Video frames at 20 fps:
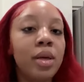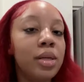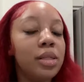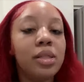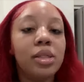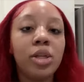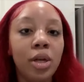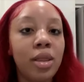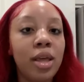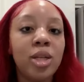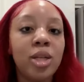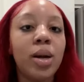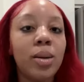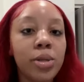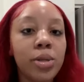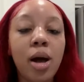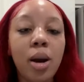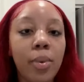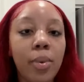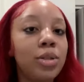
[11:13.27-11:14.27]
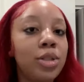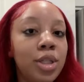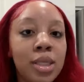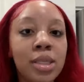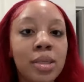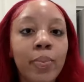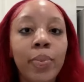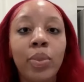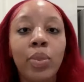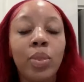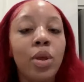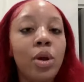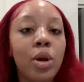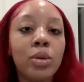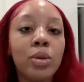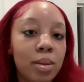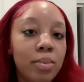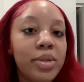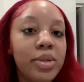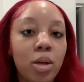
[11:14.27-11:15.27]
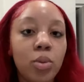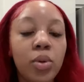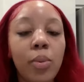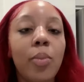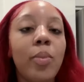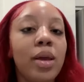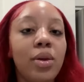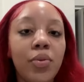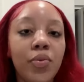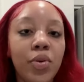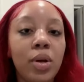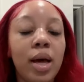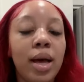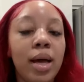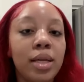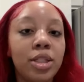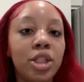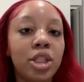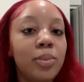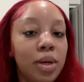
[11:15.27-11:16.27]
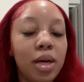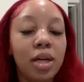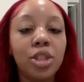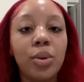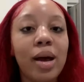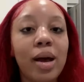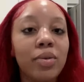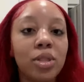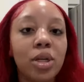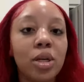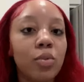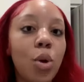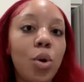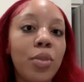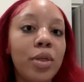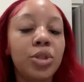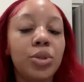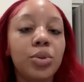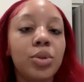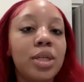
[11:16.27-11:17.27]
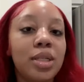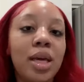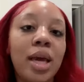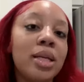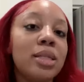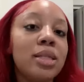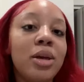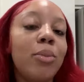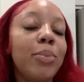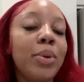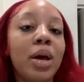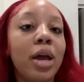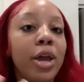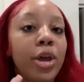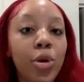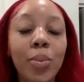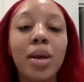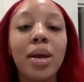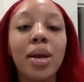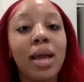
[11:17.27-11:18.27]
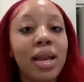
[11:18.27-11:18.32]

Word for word: certain things, but I'm talking about just, you know, sometimes people make you feel like just because you have a certain role that you just can't still be a human,